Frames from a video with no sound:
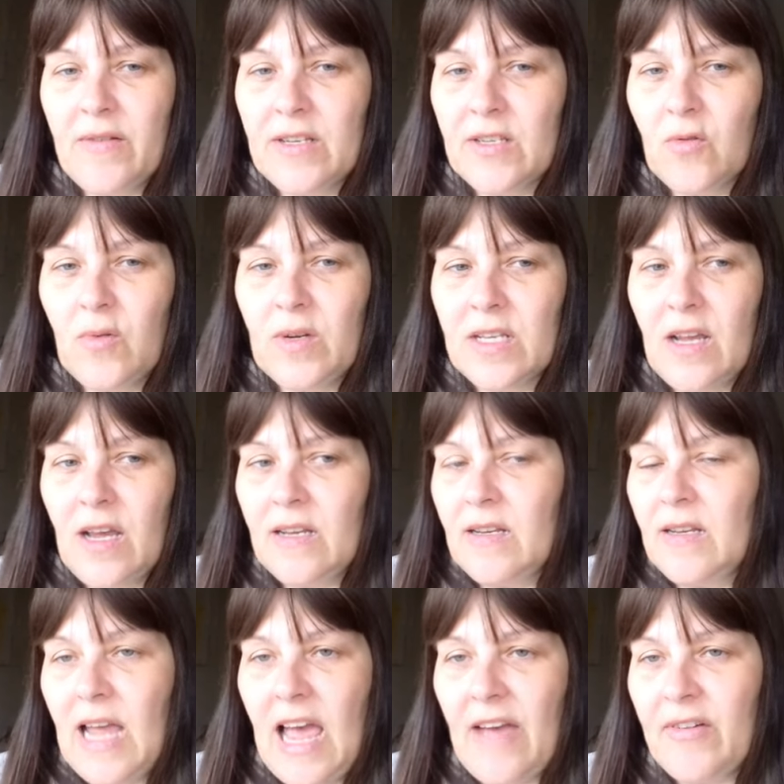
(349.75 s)
It's always like,
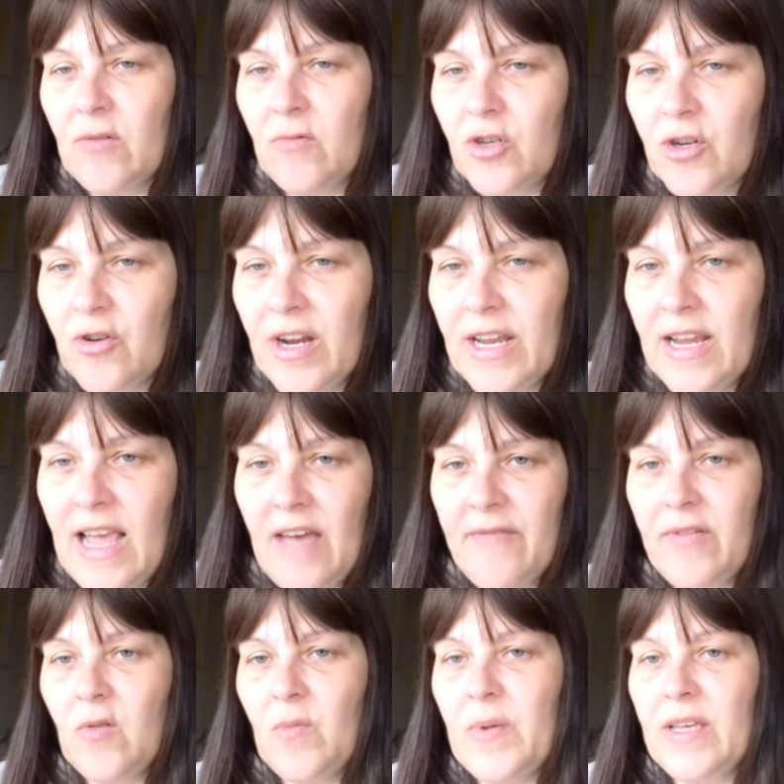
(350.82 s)
have a little treat, have a
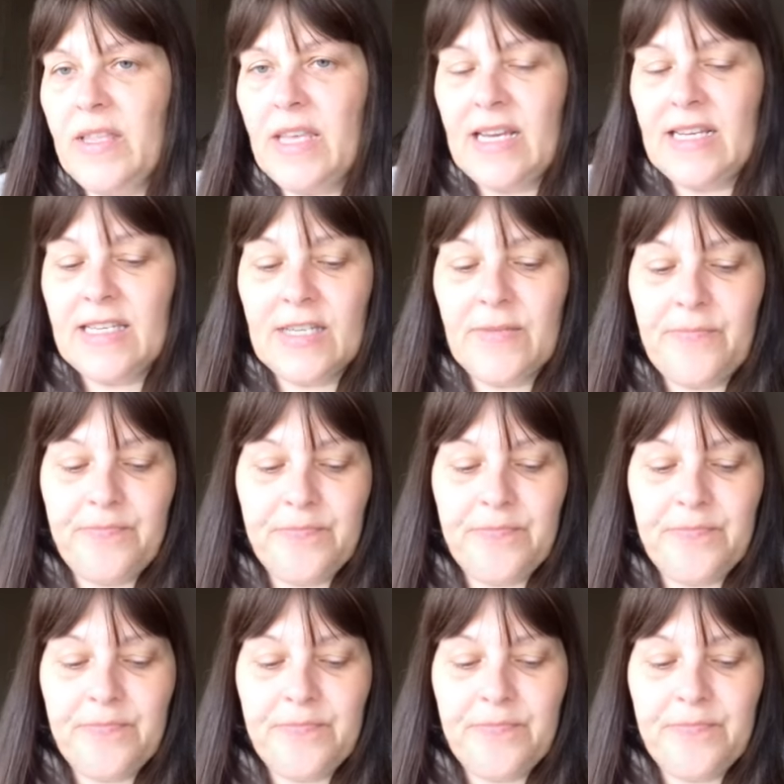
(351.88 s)
little bit of this,